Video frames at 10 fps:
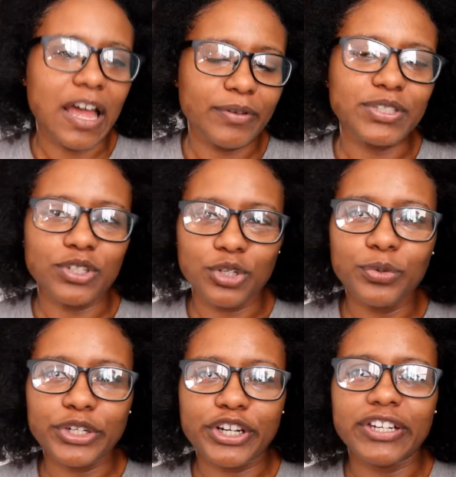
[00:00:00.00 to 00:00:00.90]
I was
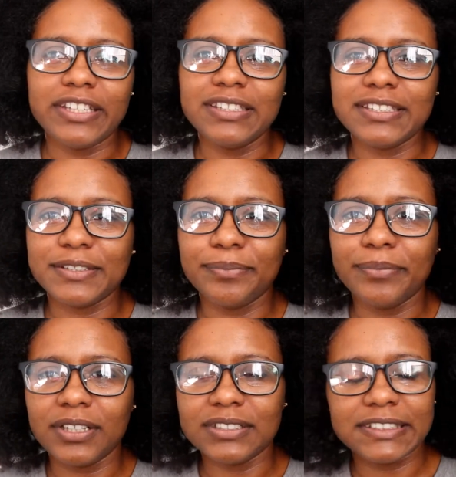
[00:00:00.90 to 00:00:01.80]
gonna work on it,
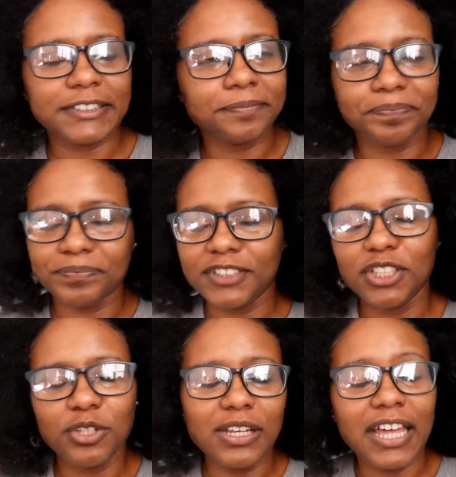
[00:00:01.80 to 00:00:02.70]
but
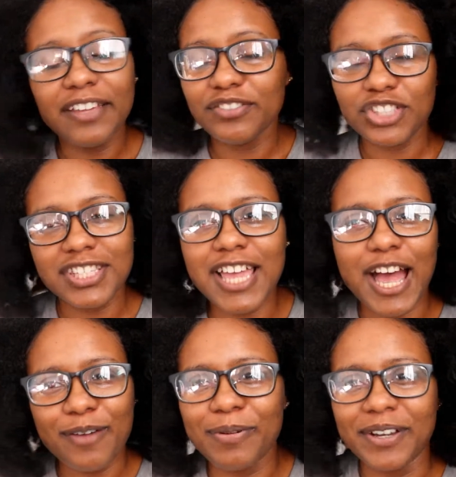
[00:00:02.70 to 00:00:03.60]
you know, life just
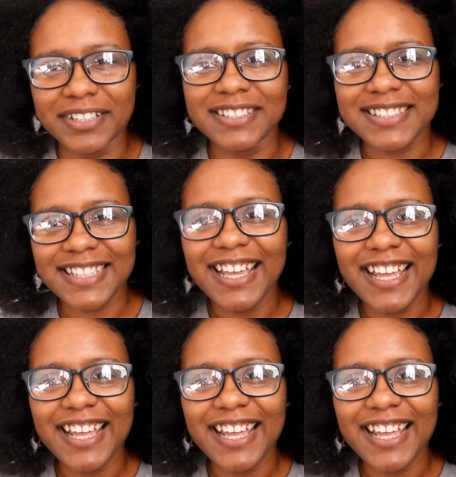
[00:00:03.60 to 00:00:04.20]
happens.